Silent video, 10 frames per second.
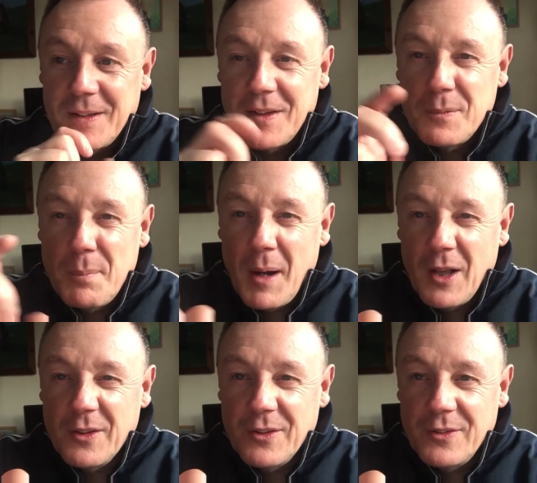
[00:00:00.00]
There's
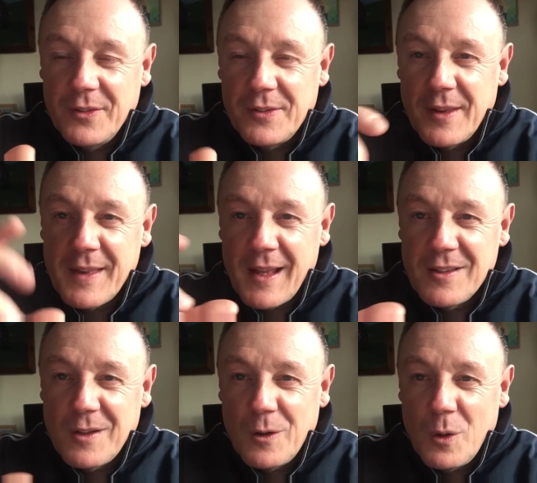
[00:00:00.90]
buds, the
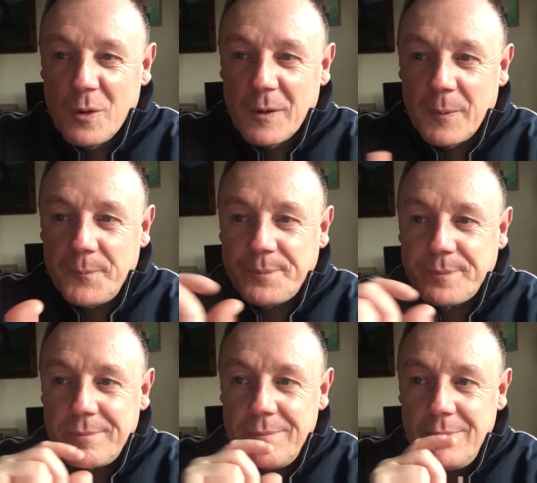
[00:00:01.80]
days are longer,
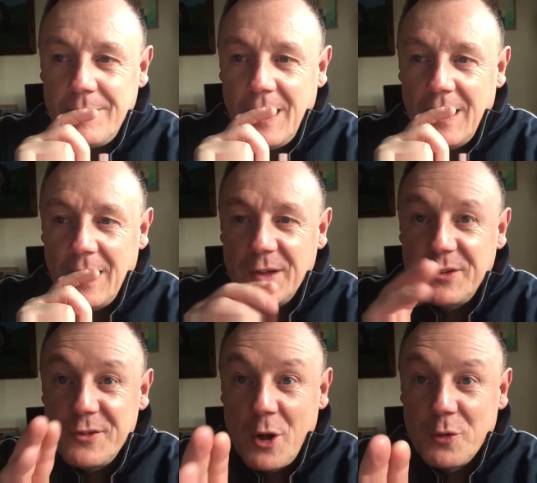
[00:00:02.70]

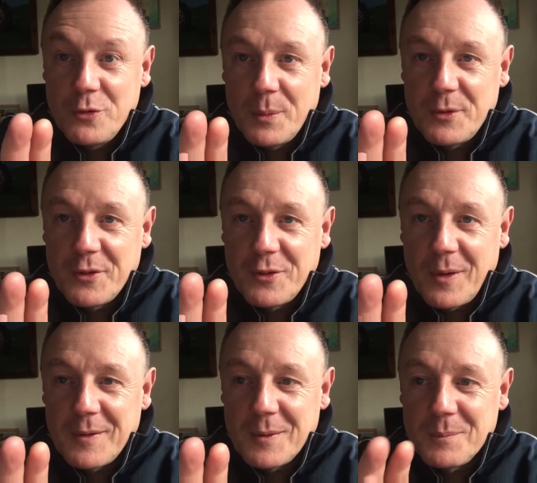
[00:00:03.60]
snowdrops are
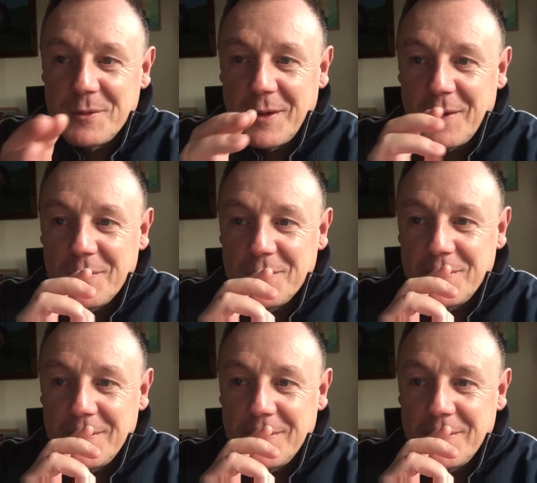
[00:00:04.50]
showing themselves.